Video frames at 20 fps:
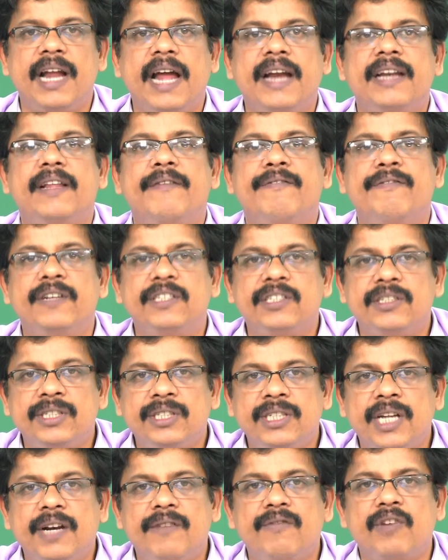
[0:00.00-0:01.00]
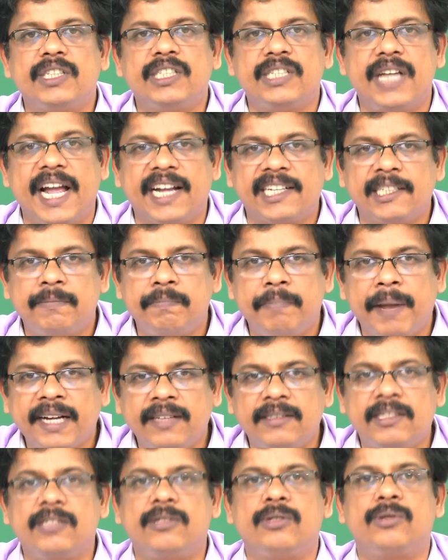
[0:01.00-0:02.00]
and the physician was
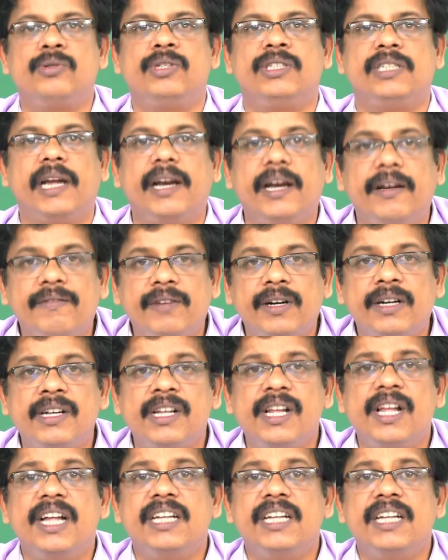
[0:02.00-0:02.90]
expected to deliver